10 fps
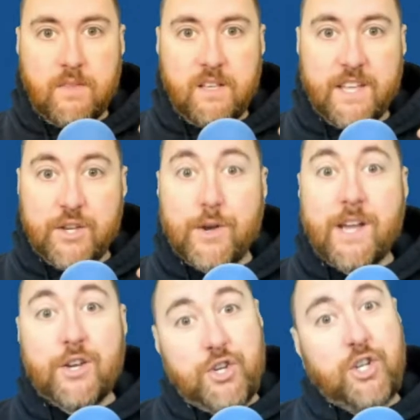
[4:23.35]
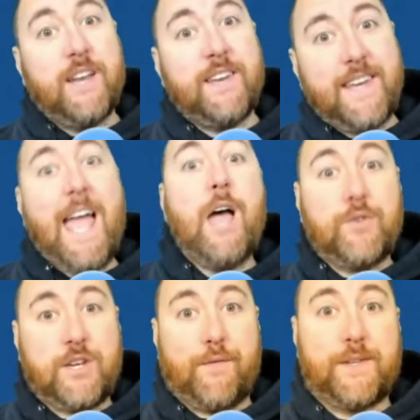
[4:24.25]
they try to shut down
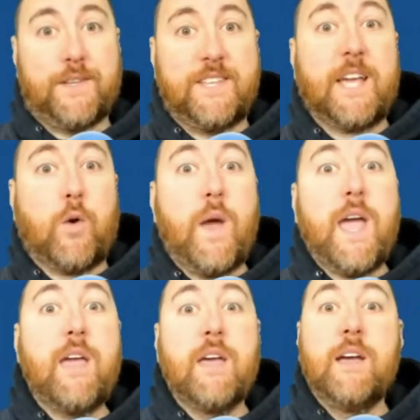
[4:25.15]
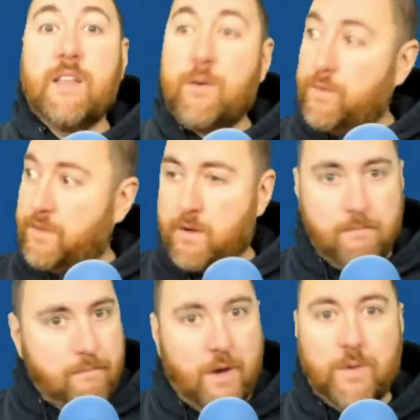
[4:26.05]
Jefferson, take away their
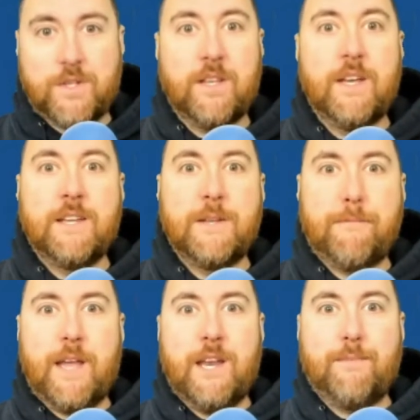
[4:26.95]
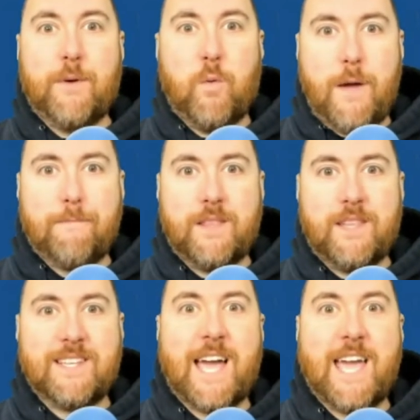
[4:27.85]
most dependable weapon?
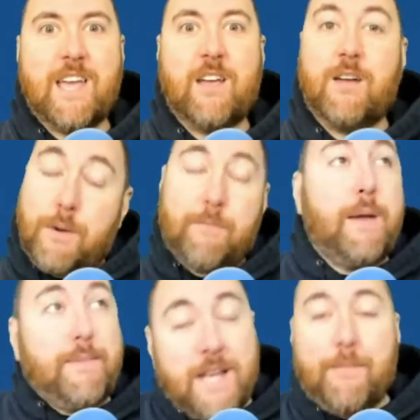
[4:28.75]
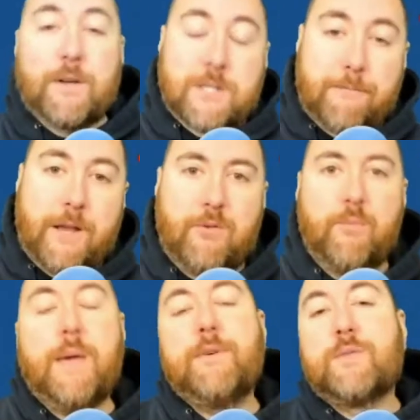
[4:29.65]
This guy, maybe not most dependable.
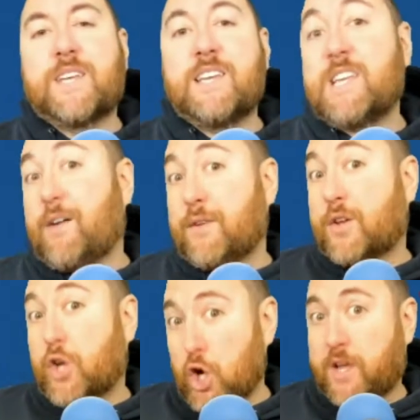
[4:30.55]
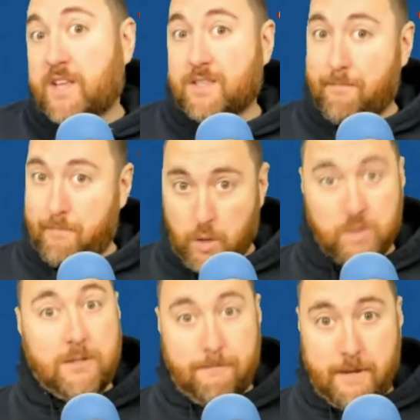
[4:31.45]
Maybe you would say Dalvin Cook is the
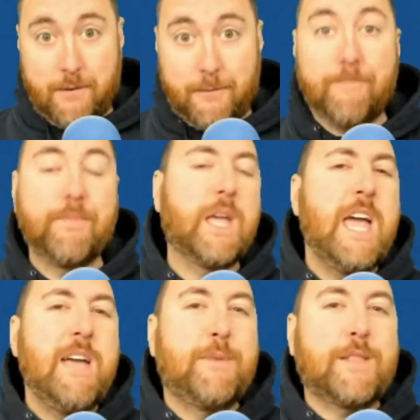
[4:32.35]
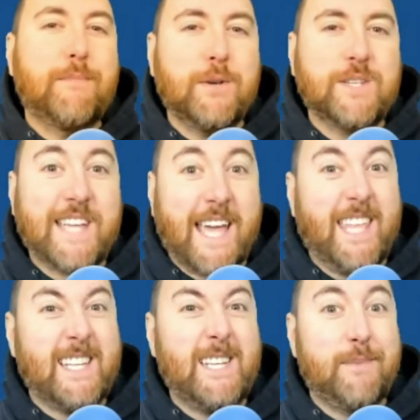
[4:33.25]
most dependable, but the most
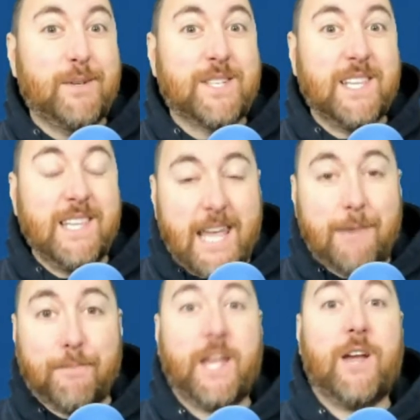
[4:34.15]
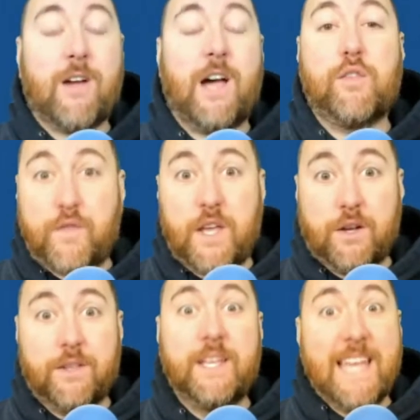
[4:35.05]
talented, most elite player on the
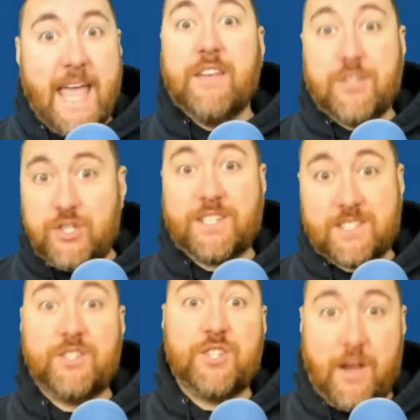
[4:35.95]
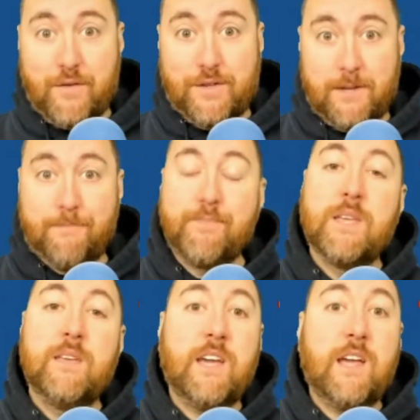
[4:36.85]
field is Justin Jefferson.
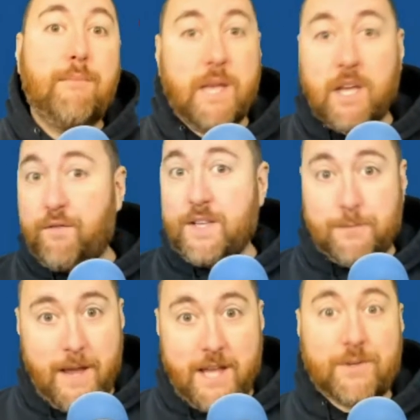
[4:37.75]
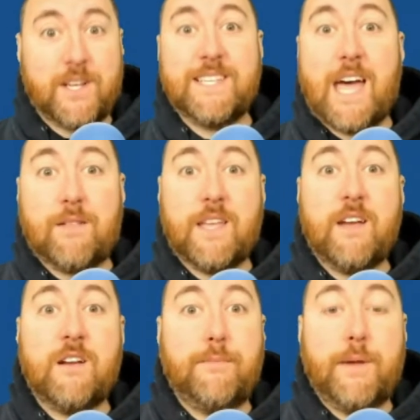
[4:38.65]
And Minkah Fitzpatrick is out
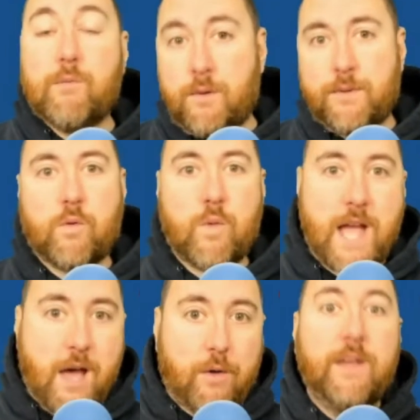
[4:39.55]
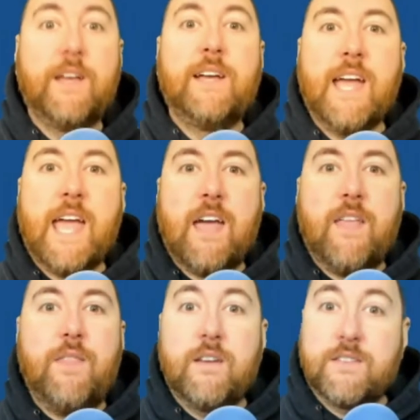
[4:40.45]
there. He'll be roaming around.
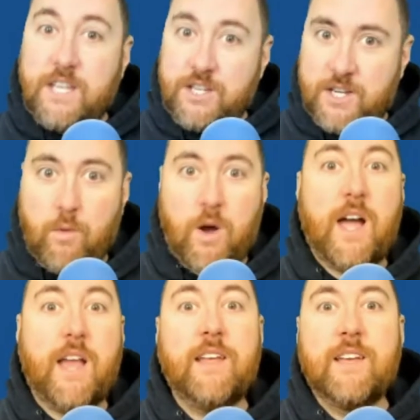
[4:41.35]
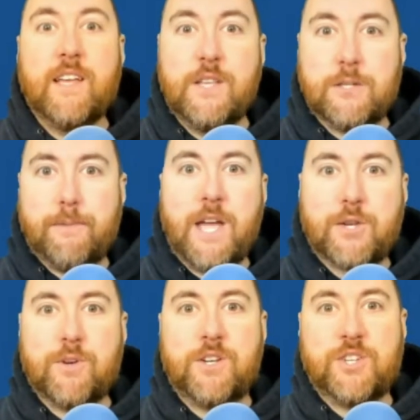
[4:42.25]
And TJ Watt and this
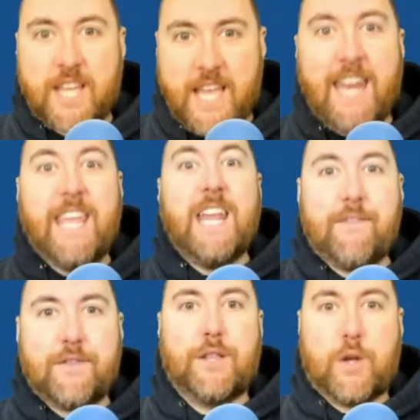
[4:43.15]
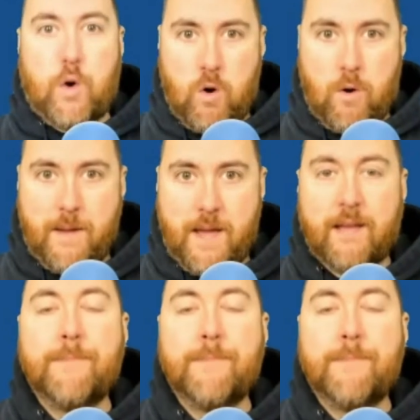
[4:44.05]
pass rush can get after the quarterback.